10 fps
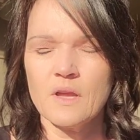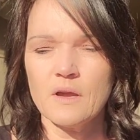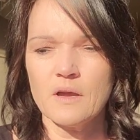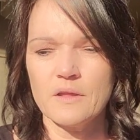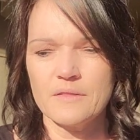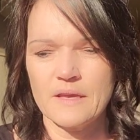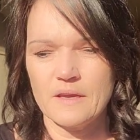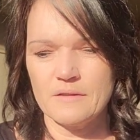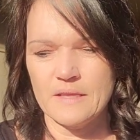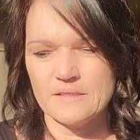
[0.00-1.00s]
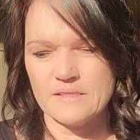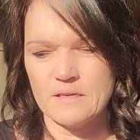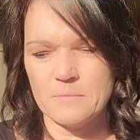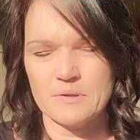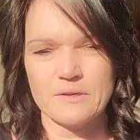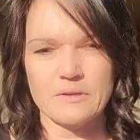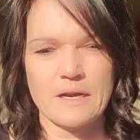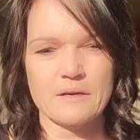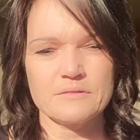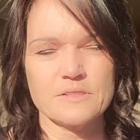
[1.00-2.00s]
They seem a little
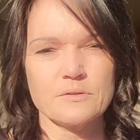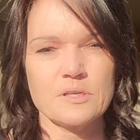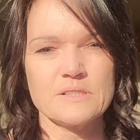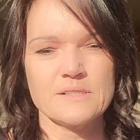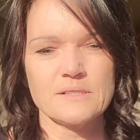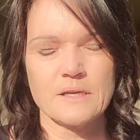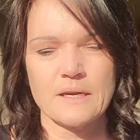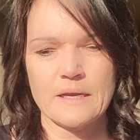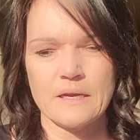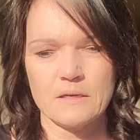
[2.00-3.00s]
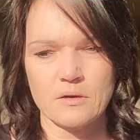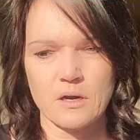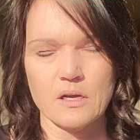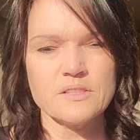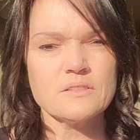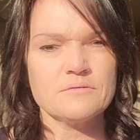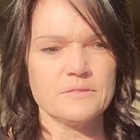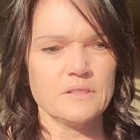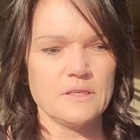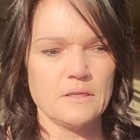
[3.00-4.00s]
out of sorts and are also
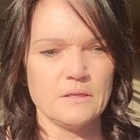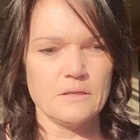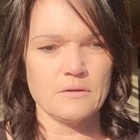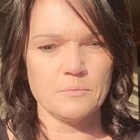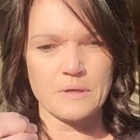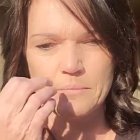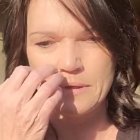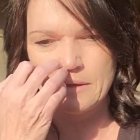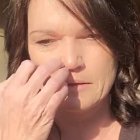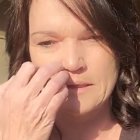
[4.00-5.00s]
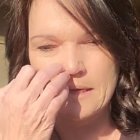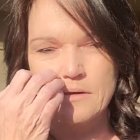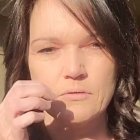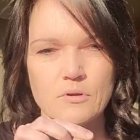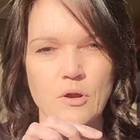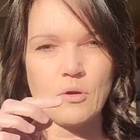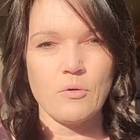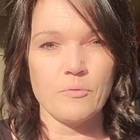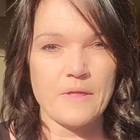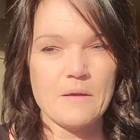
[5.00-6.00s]
feeling, maybe they
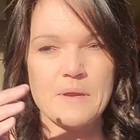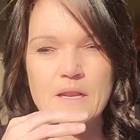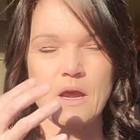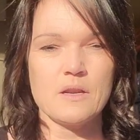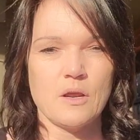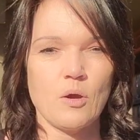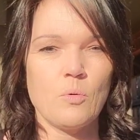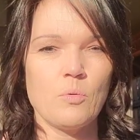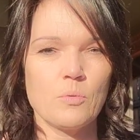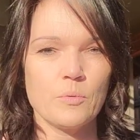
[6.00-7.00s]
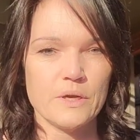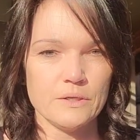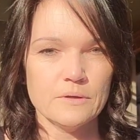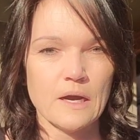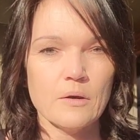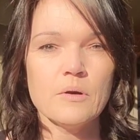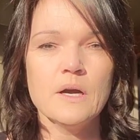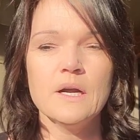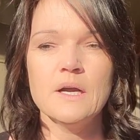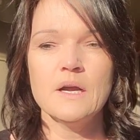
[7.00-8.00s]
may not know what you know,
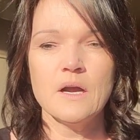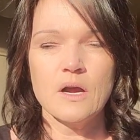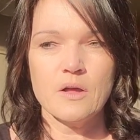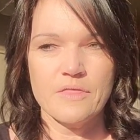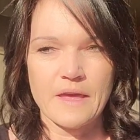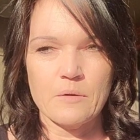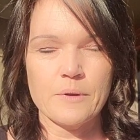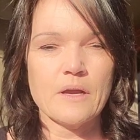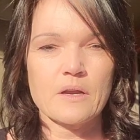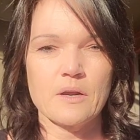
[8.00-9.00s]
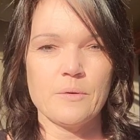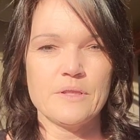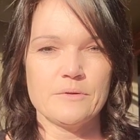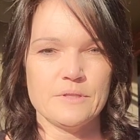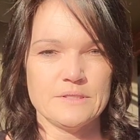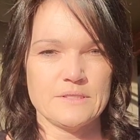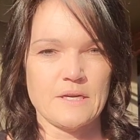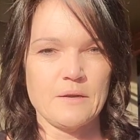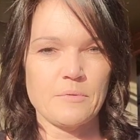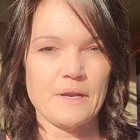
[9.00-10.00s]
that we are going through this
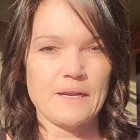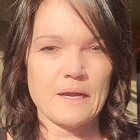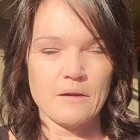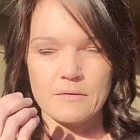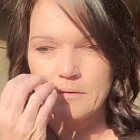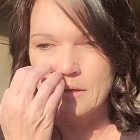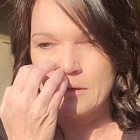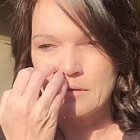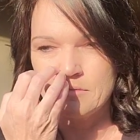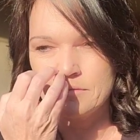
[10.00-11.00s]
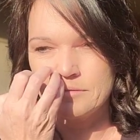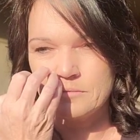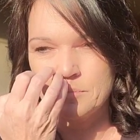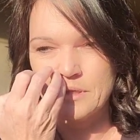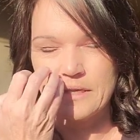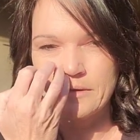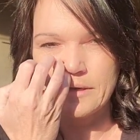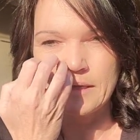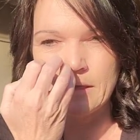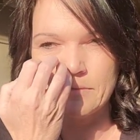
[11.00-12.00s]
time right now of
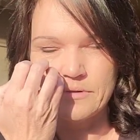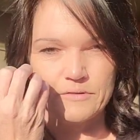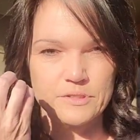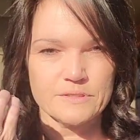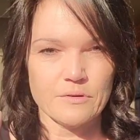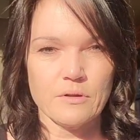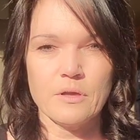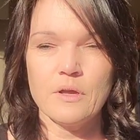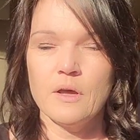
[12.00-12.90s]
polarity reversal